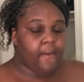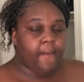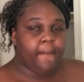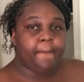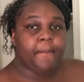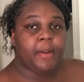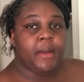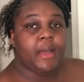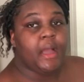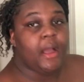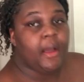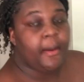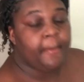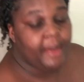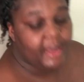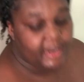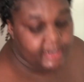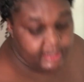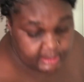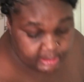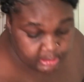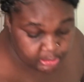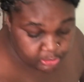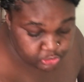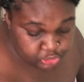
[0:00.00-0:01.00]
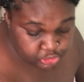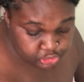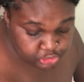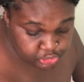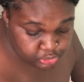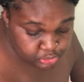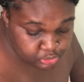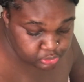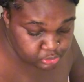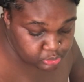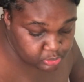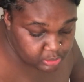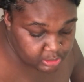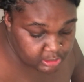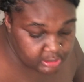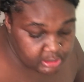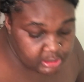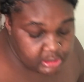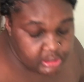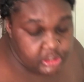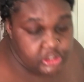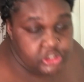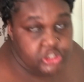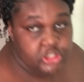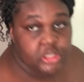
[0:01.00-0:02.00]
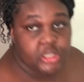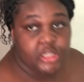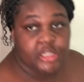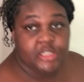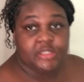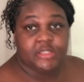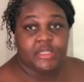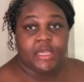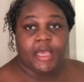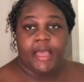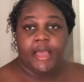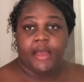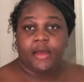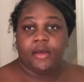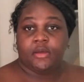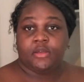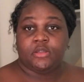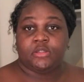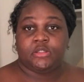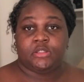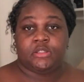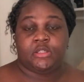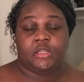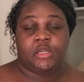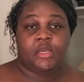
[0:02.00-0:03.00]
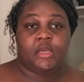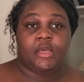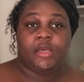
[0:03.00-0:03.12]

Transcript: But I'm about to go to Julissa's house